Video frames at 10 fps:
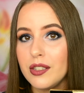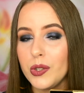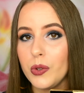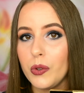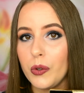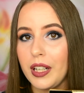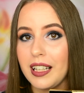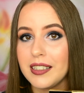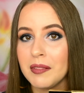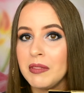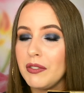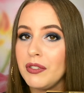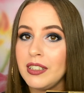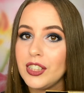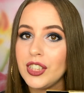to create some
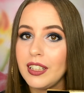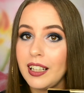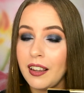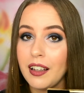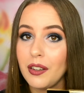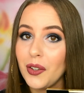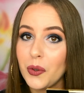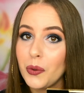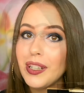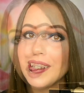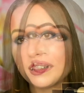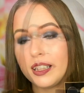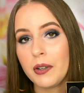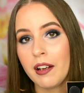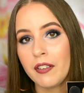definition in the crease.
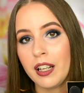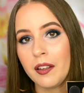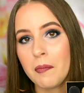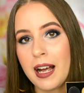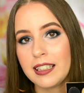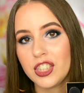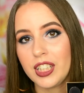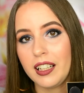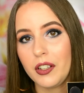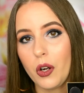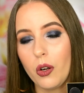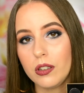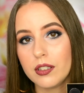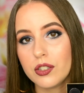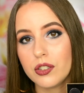Then we have another matte shade
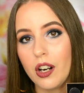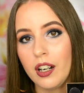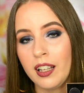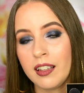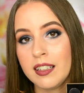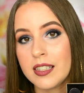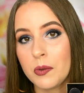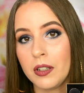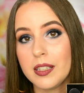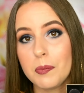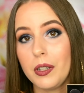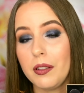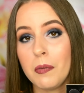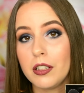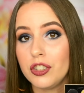called Stark, and this one is
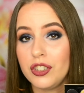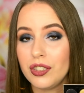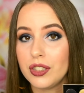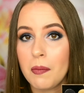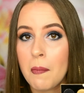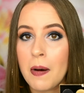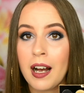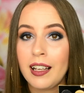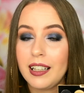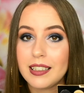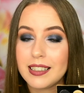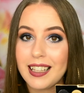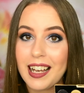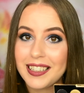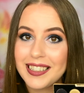pretty much just my
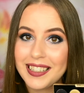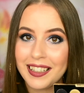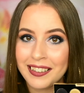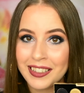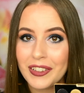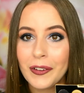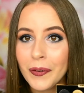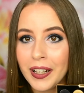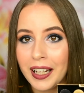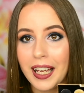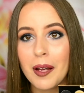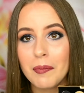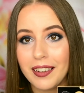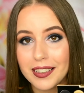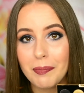exact skin tone. I
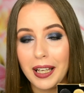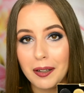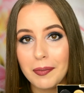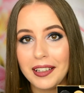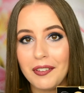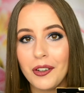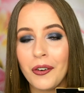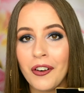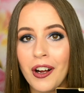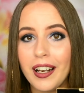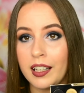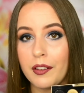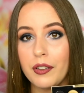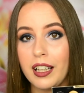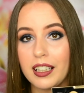am this pale, believe it or not, and
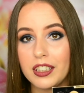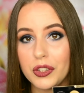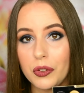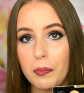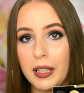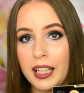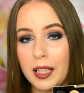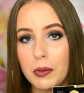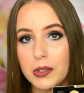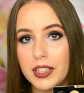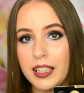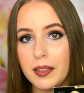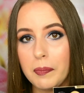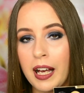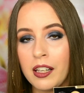I feel like I should be able to
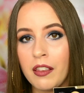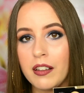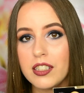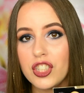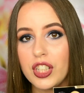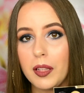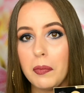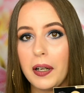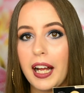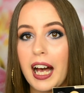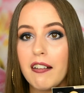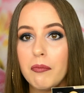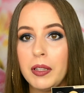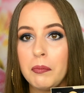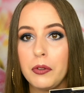hit pan on this shade, but I
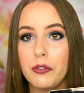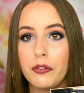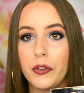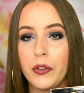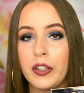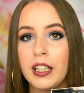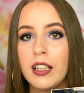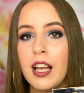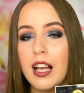have been preferring